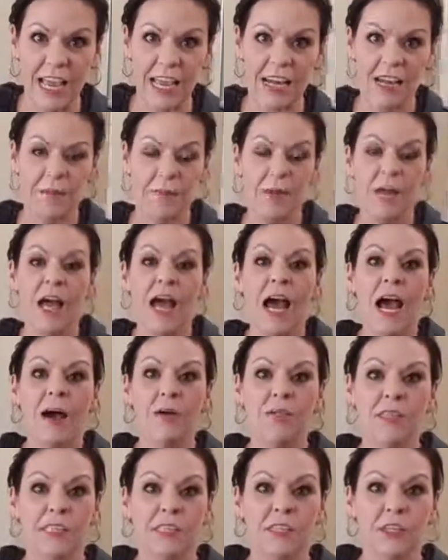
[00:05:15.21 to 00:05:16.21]
And
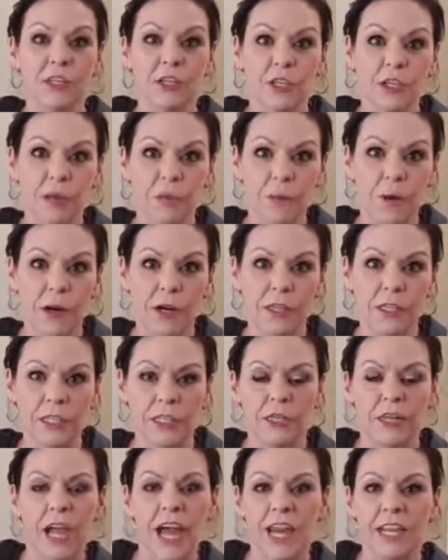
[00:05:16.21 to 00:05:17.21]
I was in the group
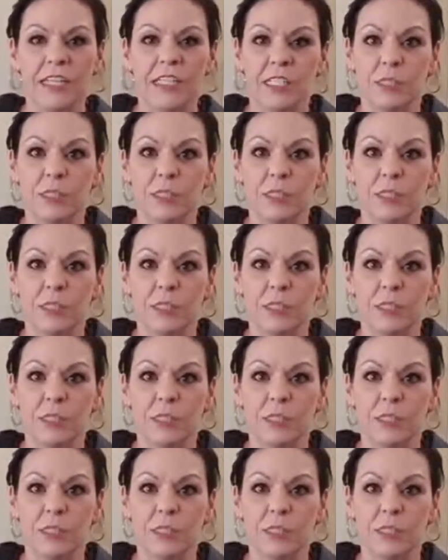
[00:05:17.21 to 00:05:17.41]
earlier kind